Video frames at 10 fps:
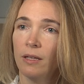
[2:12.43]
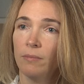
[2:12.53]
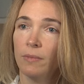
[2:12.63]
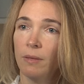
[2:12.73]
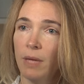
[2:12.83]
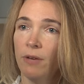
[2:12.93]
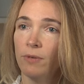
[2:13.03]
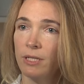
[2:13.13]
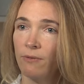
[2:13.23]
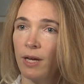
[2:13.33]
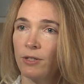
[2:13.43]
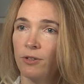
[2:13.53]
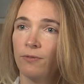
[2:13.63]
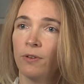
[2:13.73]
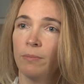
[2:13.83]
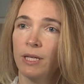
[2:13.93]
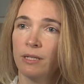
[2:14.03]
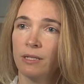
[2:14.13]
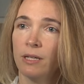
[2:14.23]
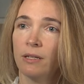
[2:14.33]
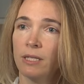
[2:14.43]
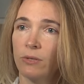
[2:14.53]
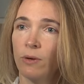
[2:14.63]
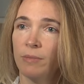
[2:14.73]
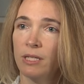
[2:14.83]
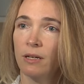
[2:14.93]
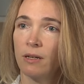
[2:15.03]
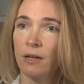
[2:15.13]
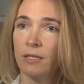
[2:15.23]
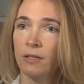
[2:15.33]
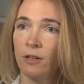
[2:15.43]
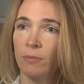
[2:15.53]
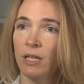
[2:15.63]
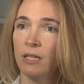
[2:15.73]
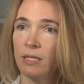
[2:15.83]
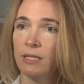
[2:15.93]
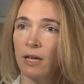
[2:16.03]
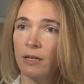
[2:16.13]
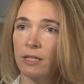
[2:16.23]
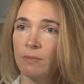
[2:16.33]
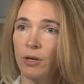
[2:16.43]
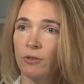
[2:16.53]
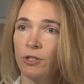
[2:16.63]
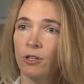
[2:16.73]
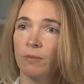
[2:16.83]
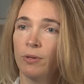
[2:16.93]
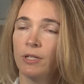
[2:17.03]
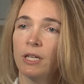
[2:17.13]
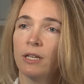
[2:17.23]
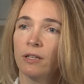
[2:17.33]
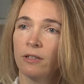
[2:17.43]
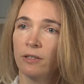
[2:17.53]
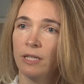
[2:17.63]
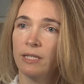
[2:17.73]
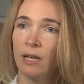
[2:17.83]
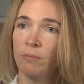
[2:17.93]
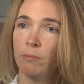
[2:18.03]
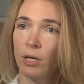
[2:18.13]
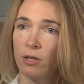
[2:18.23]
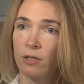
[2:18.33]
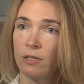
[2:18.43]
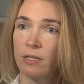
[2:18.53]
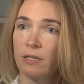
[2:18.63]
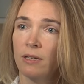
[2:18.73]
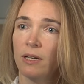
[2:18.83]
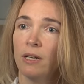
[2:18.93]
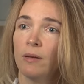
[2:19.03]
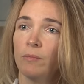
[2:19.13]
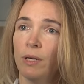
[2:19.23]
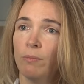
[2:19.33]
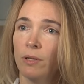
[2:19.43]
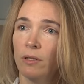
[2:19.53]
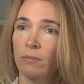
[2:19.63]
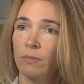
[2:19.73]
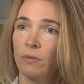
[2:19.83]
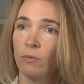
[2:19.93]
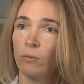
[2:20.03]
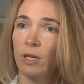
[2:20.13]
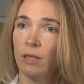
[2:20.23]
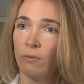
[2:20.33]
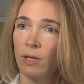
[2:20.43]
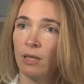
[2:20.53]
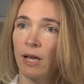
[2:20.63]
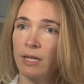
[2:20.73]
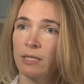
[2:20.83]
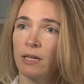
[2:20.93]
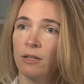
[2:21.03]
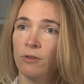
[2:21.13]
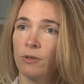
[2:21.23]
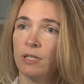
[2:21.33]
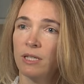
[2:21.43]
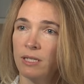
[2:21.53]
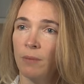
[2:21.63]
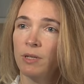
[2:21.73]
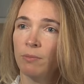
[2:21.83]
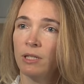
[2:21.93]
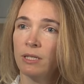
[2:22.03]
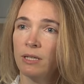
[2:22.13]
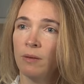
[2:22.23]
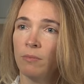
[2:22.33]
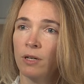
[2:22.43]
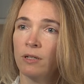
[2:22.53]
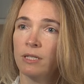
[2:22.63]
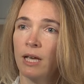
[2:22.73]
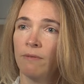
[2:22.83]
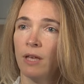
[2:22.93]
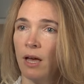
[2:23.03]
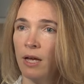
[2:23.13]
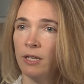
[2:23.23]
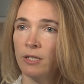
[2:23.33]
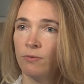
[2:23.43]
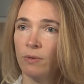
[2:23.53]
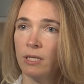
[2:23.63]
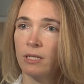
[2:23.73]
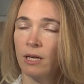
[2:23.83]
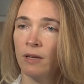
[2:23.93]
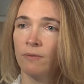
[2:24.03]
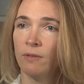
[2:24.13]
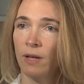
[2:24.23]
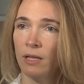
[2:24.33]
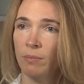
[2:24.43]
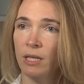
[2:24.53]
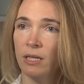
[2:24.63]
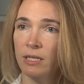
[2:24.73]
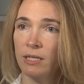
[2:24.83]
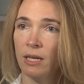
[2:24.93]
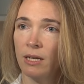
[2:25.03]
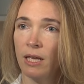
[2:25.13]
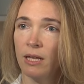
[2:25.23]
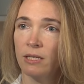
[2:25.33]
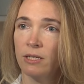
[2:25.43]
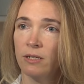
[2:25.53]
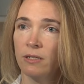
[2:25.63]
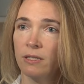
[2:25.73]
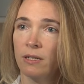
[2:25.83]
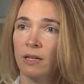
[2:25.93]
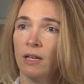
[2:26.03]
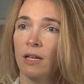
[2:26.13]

The, the main risk factor for basal cell and squamous cell carcinoma is sun exposure, particularly sunburns. People with, with light skin who are susceptible to sunburns have the highest risk of developing these skin cancers.